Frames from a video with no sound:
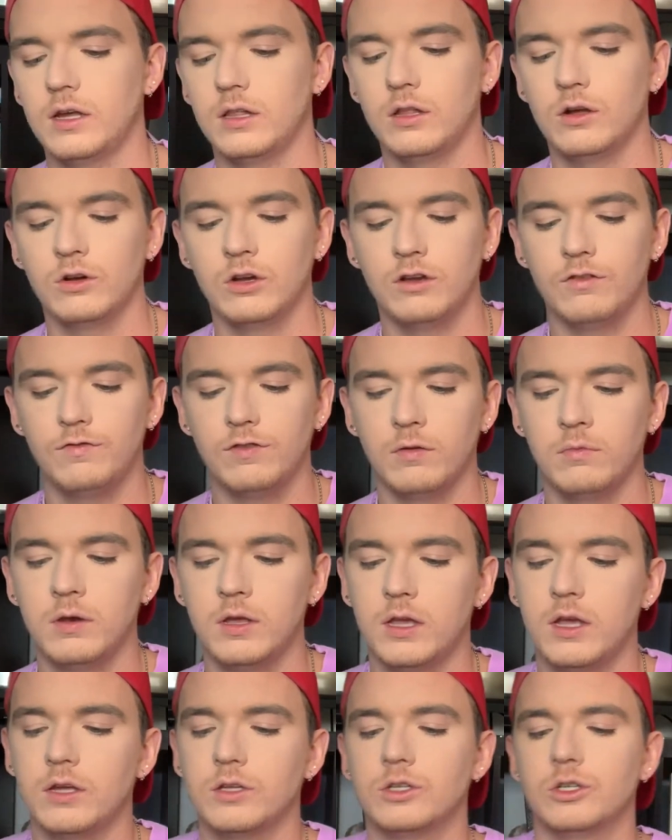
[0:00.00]
I learned it from
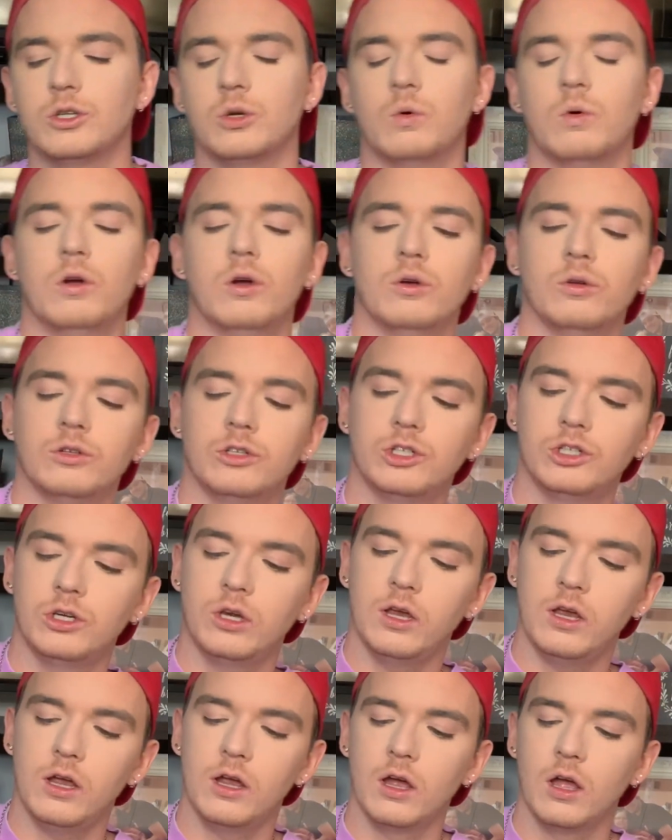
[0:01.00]
Nikki's tutorials.
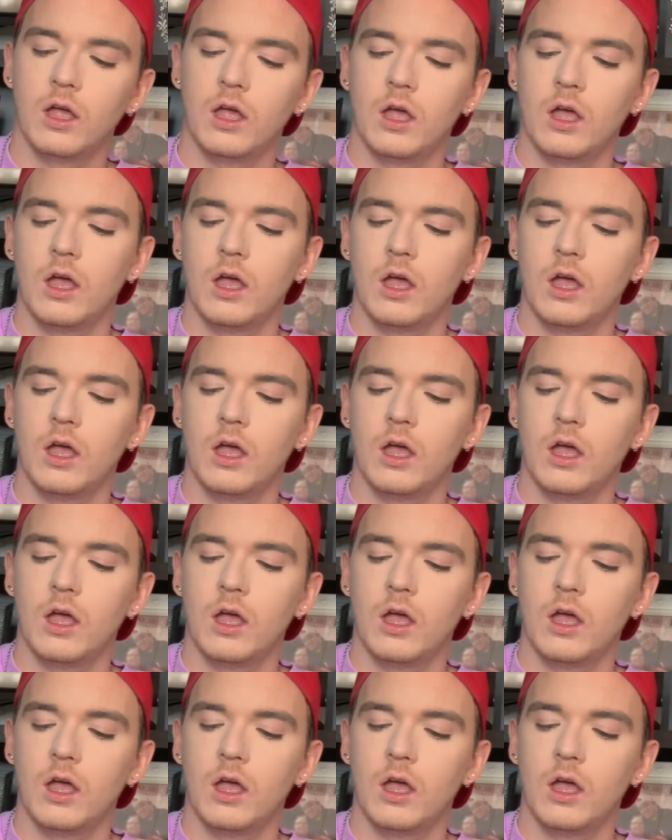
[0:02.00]
She